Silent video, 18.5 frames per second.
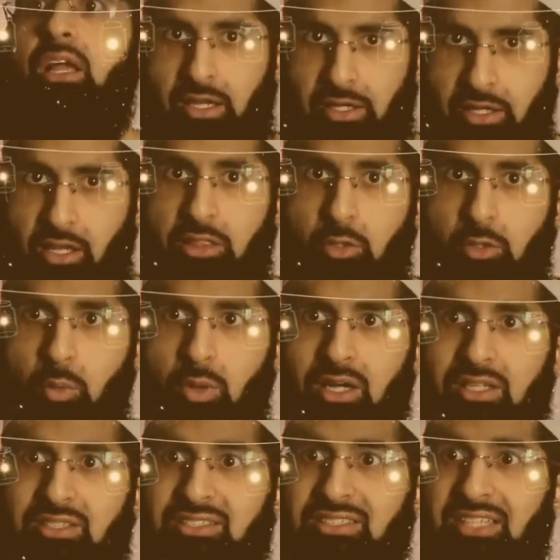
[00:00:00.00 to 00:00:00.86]
In other
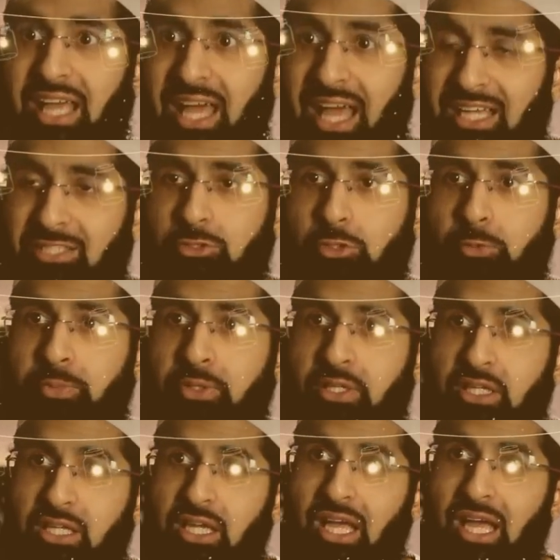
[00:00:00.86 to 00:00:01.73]
words, there has to
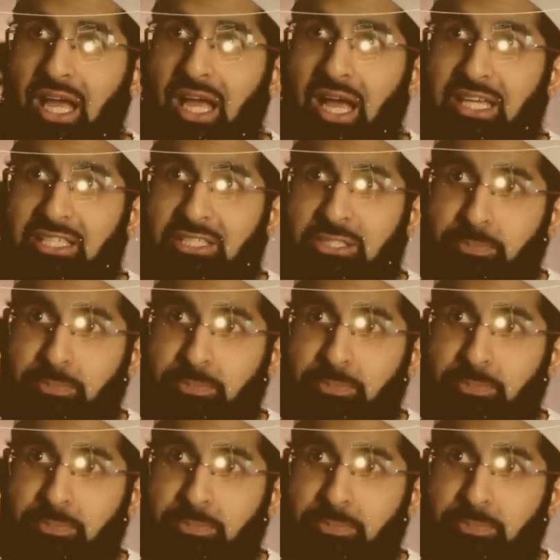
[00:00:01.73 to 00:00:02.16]
be a